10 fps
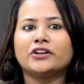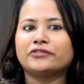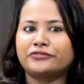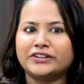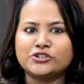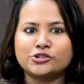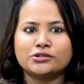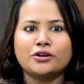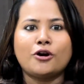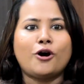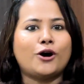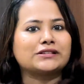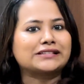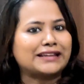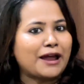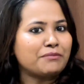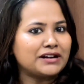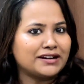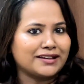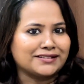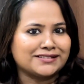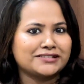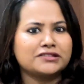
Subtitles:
fish or scrambled eggs.